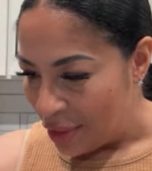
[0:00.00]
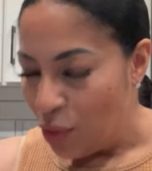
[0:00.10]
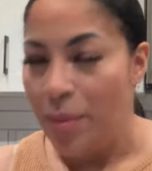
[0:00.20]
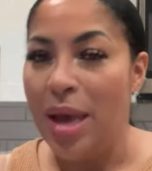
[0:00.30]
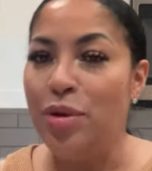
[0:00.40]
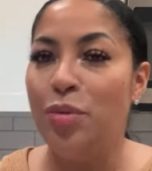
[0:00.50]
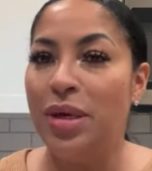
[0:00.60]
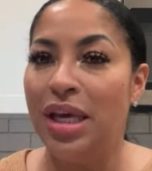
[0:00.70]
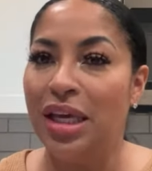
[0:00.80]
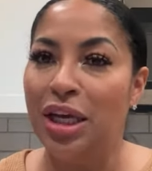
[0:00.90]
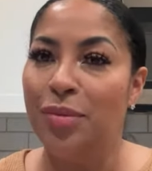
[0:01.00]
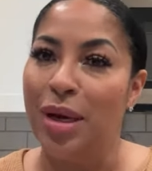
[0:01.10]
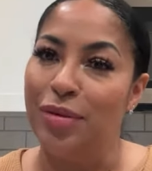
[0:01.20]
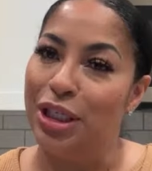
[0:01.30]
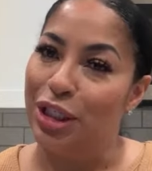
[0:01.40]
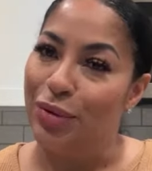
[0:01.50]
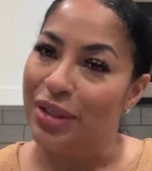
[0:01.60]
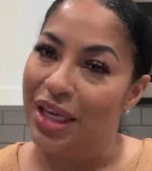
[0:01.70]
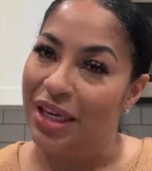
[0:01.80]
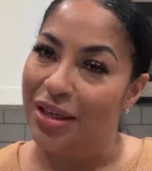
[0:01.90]
Well, maybe you being here, baby, just don't
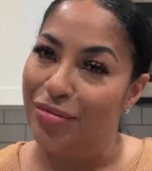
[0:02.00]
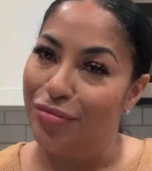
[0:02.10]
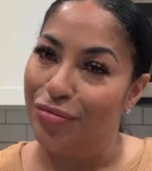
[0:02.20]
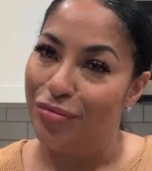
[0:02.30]
say nothing.